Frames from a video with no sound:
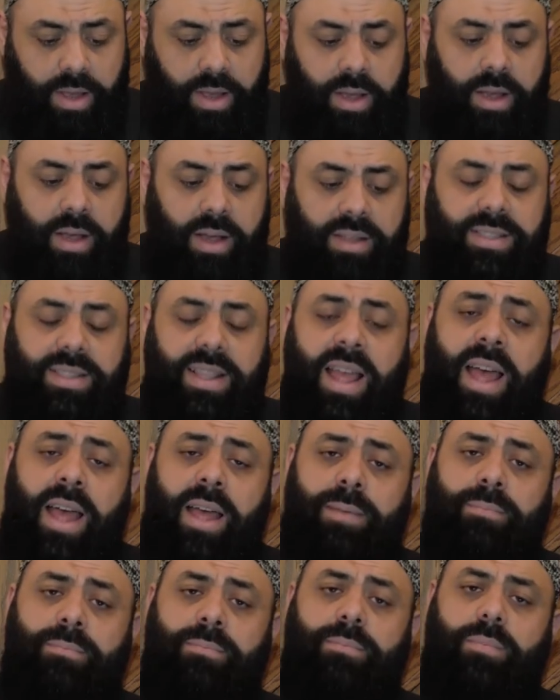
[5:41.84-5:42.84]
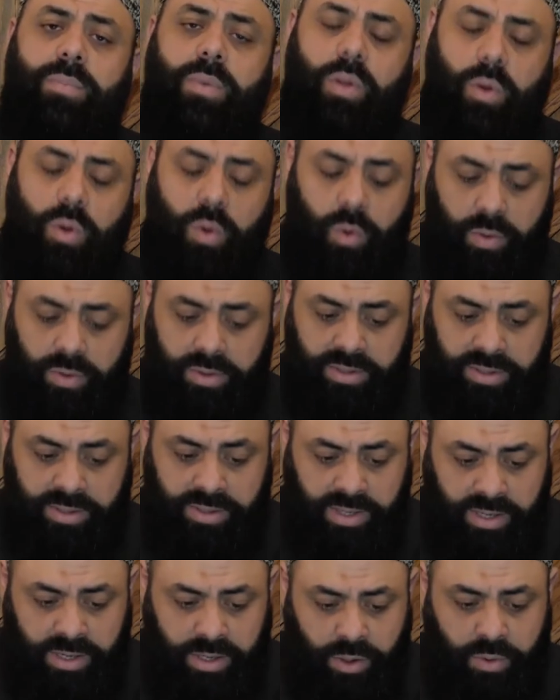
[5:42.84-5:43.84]
Islam
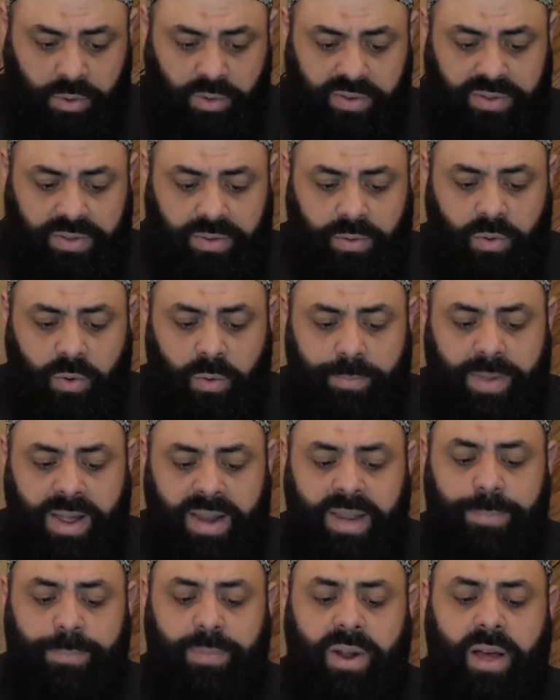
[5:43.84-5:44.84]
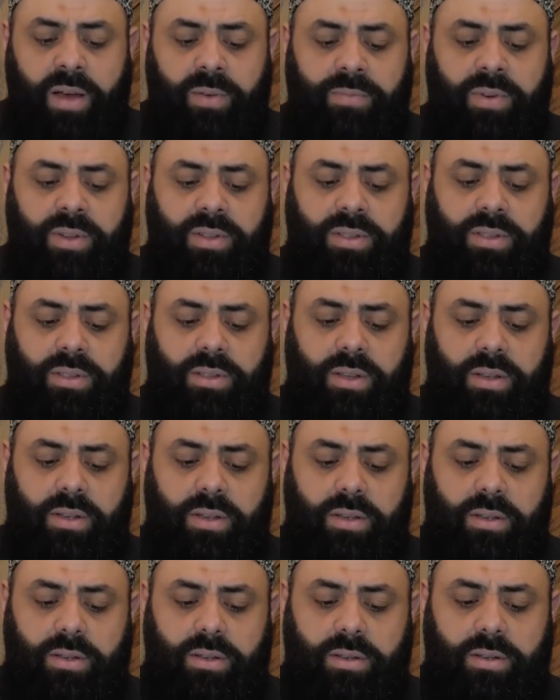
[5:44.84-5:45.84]
continued through many prophets,
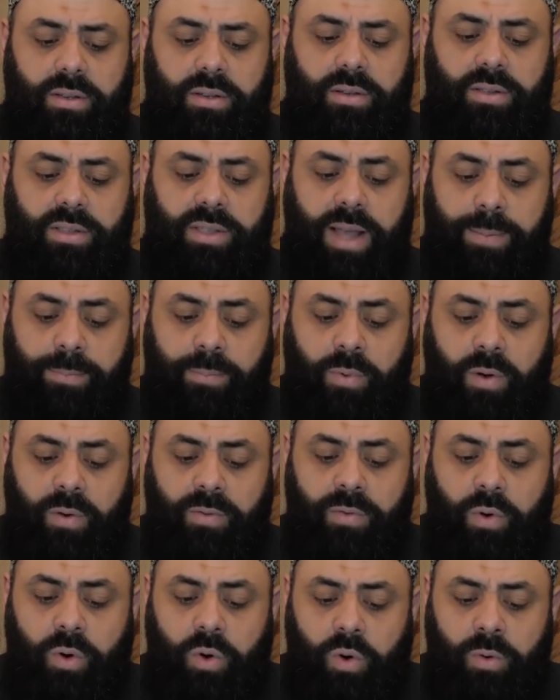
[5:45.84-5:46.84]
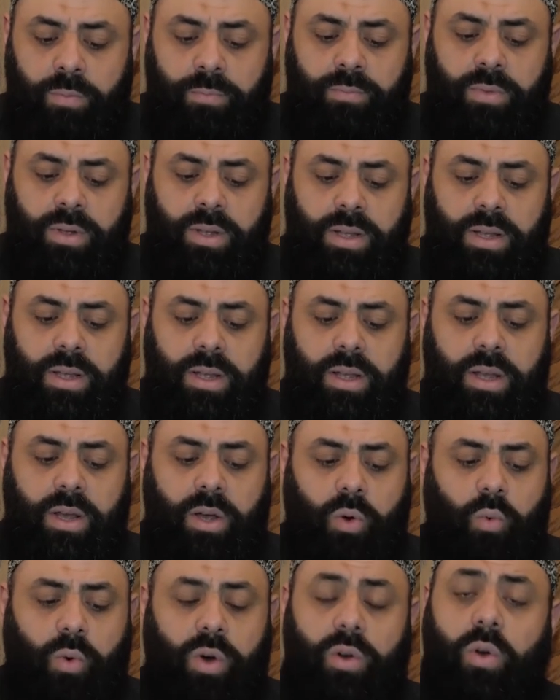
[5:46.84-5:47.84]
some of whom
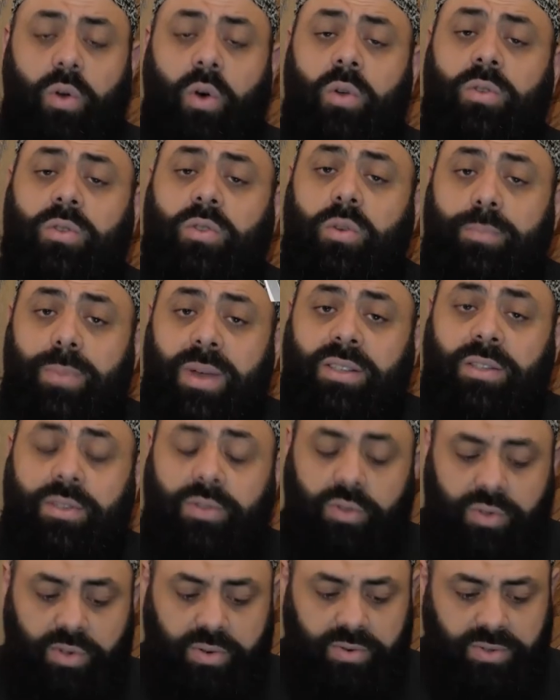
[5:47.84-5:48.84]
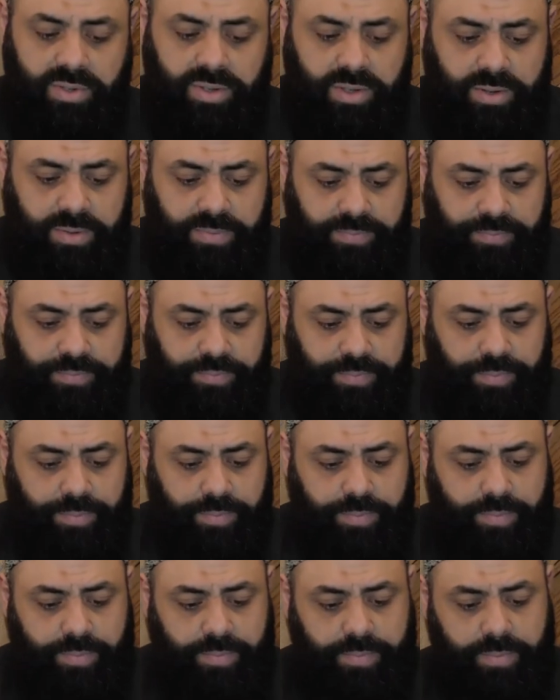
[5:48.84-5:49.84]
were also messengers.
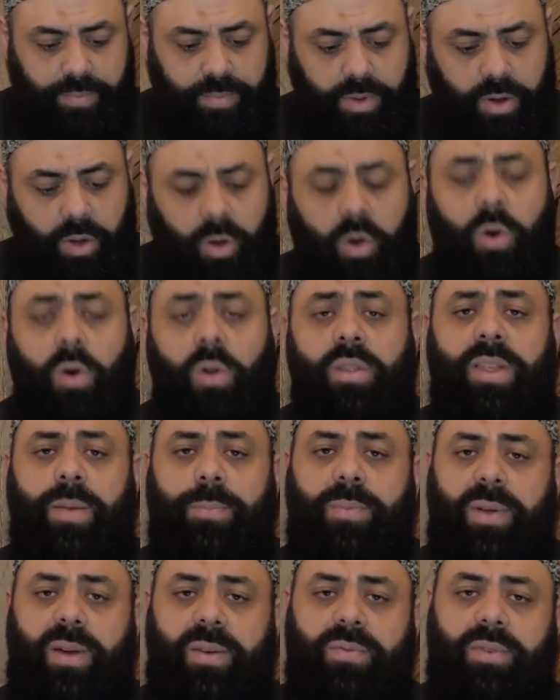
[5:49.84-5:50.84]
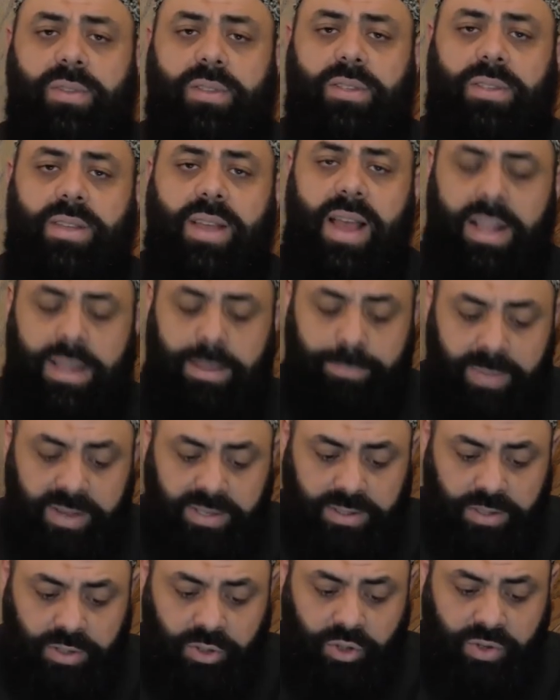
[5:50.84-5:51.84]
All the prophets and
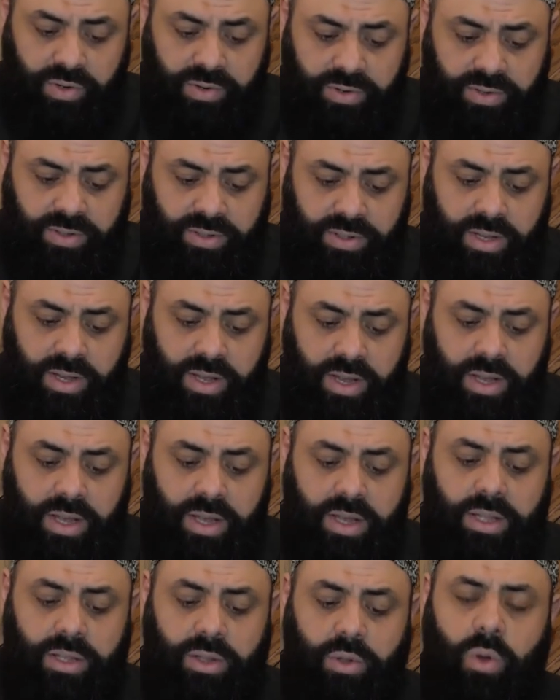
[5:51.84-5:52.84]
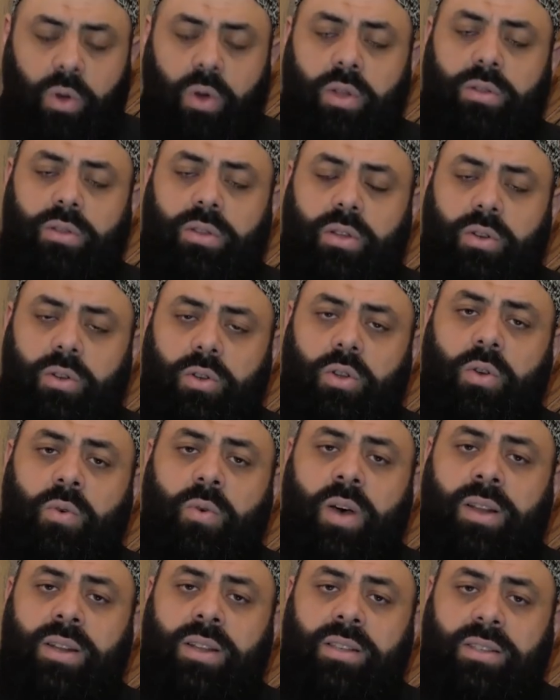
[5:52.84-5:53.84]
messengers taught no
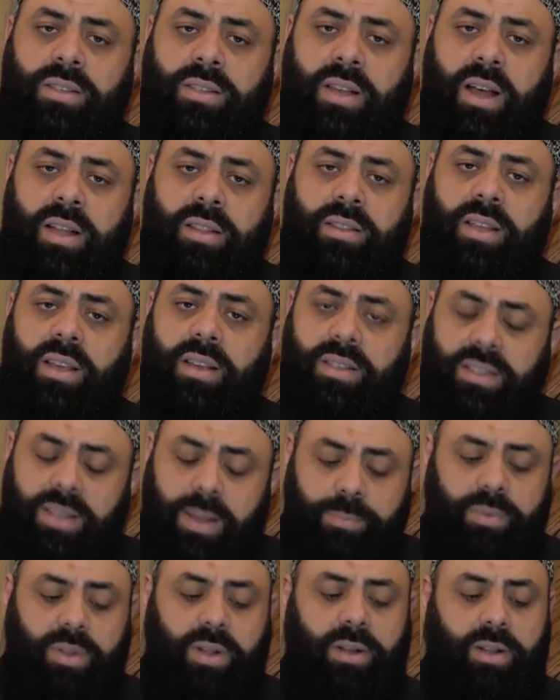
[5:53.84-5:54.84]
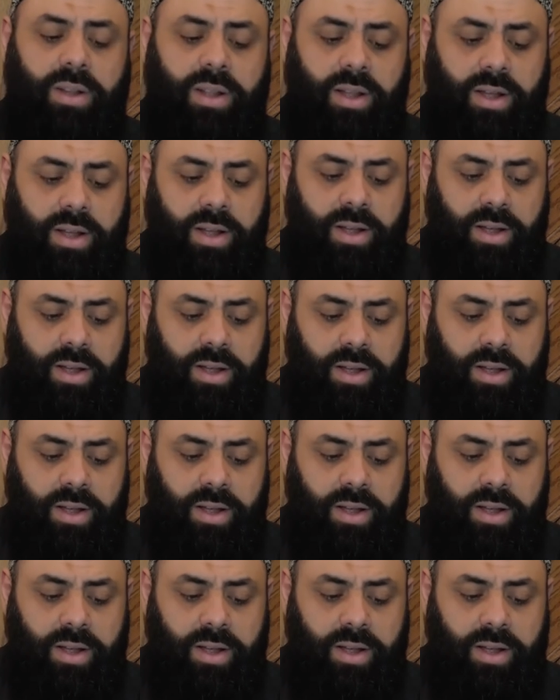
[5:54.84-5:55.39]
one is God except Allah.